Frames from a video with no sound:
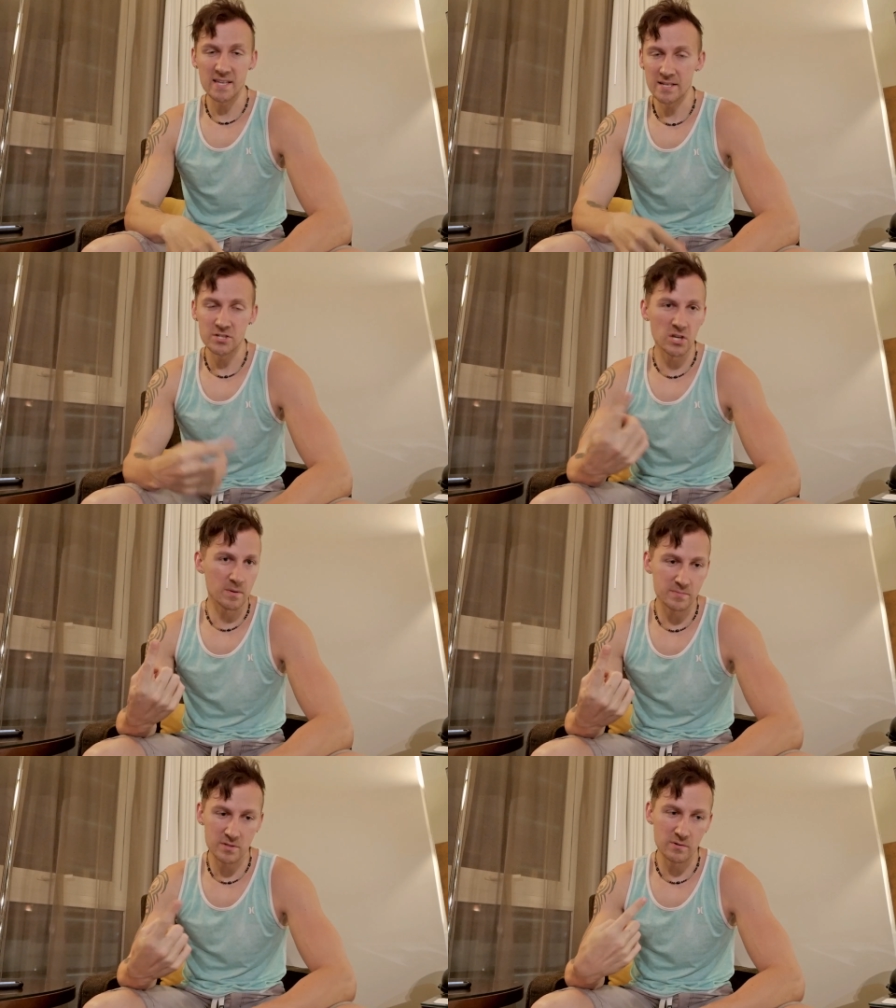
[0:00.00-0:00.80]

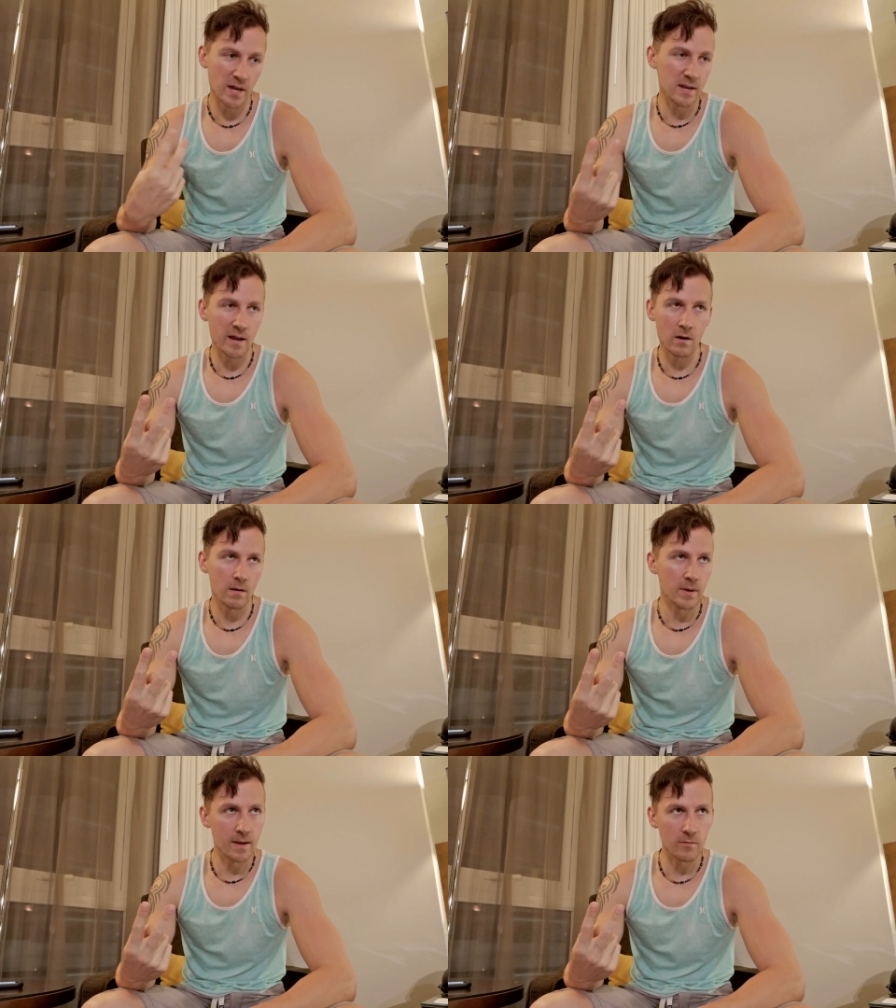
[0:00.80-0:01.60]
Egypt, United
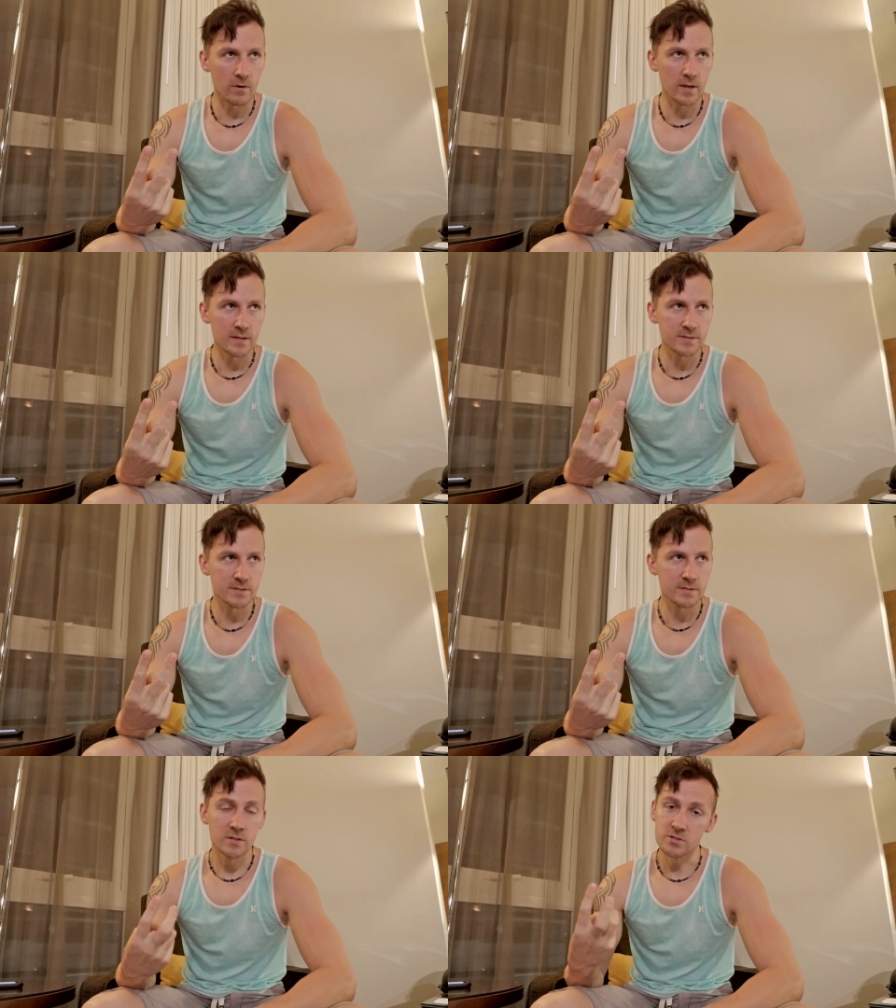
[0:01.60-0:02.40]
Arab
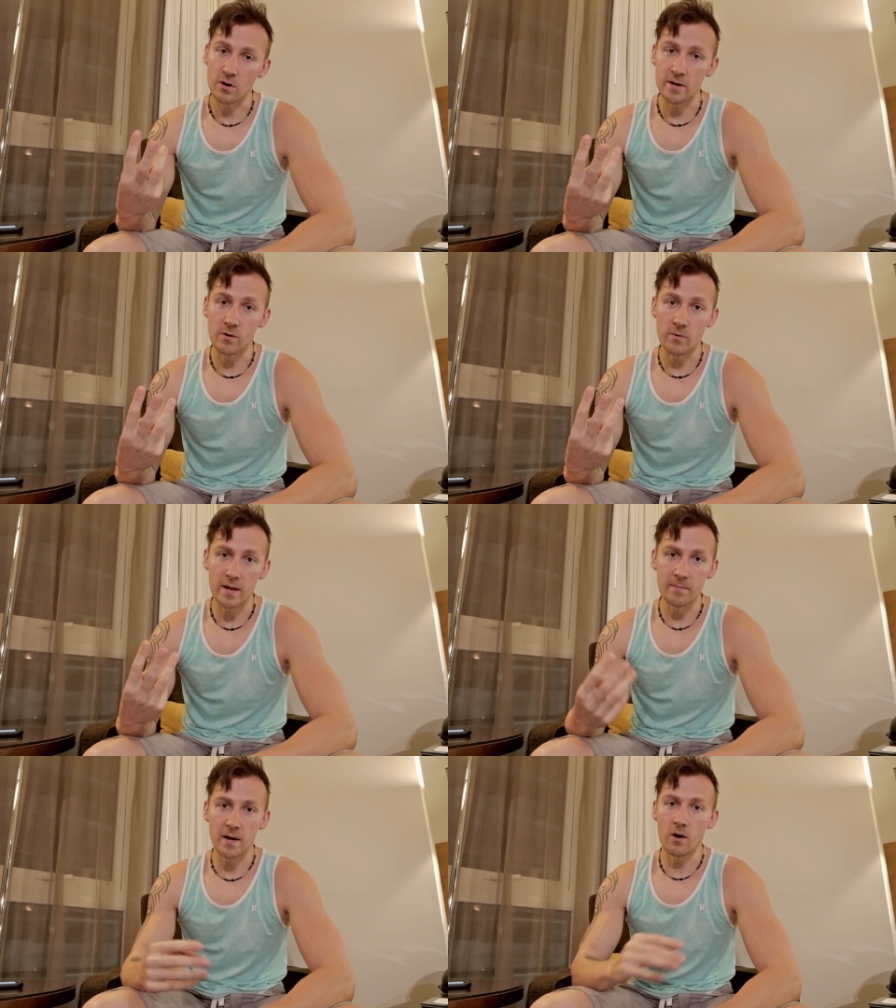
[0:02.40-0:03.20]
Emirates, Saudi
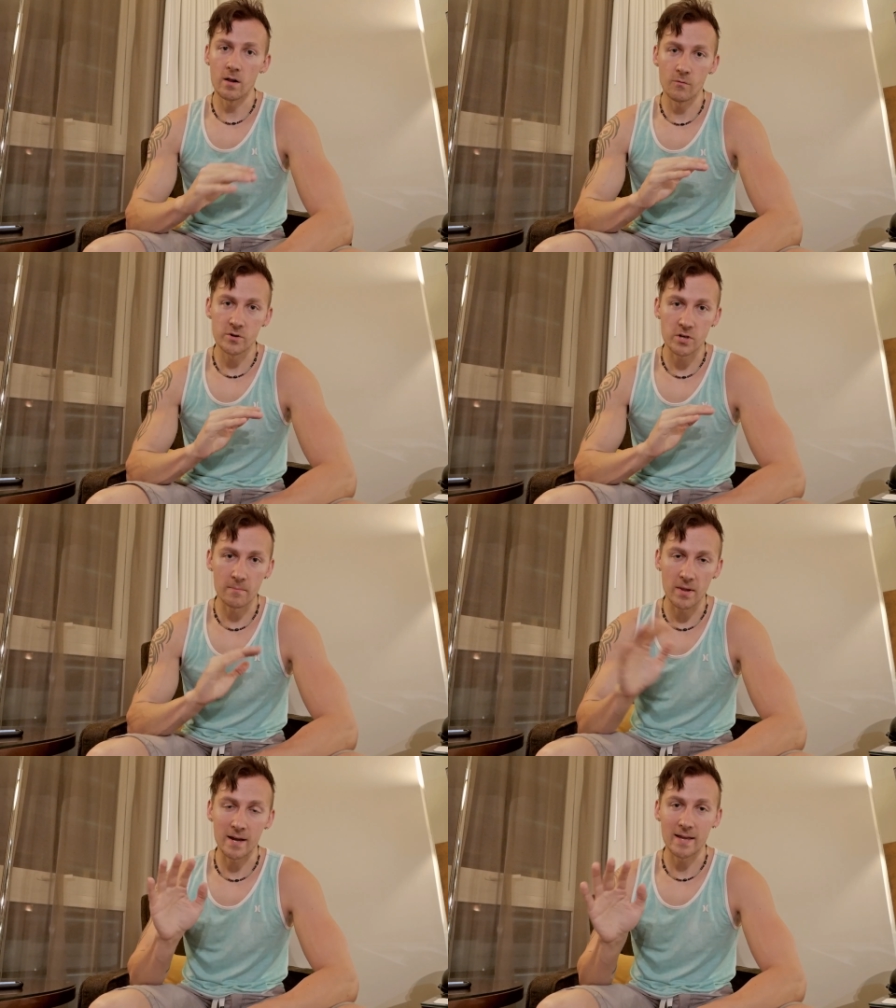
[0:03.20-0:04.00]
Arabia, all of which are
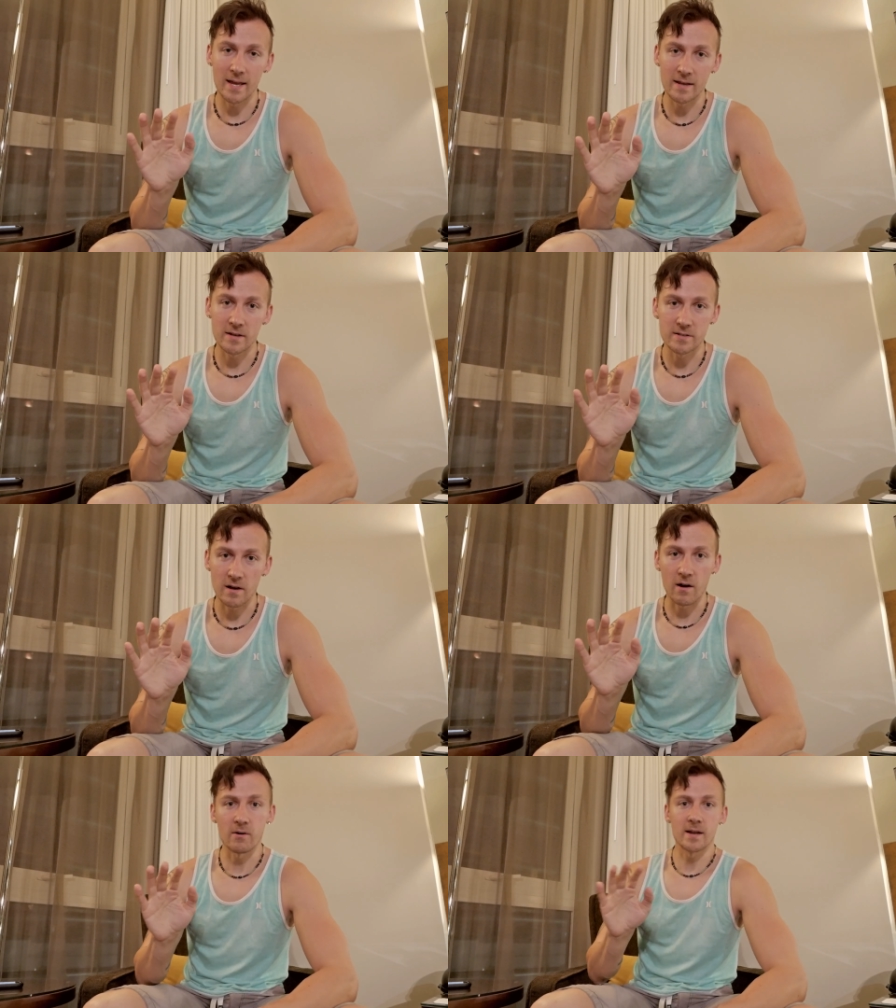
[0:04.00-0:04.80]
blockading
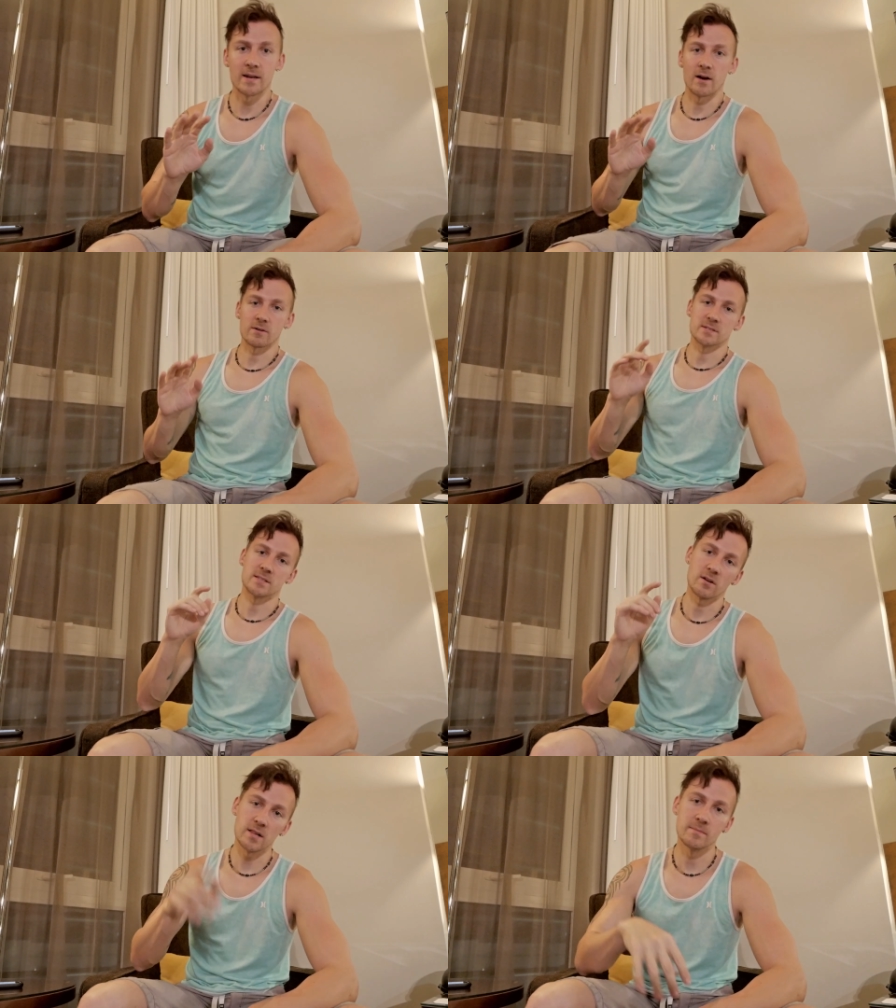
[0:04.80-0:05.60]
Qatar right now because
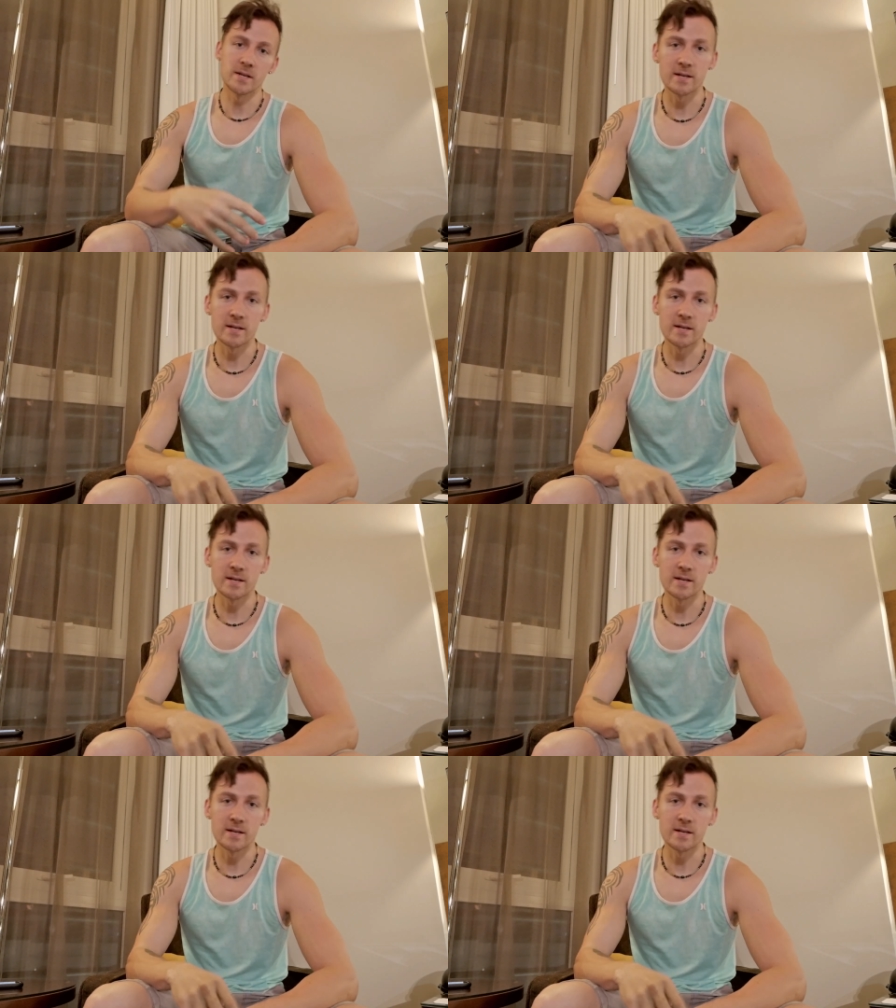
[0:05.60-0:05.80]
they're claiming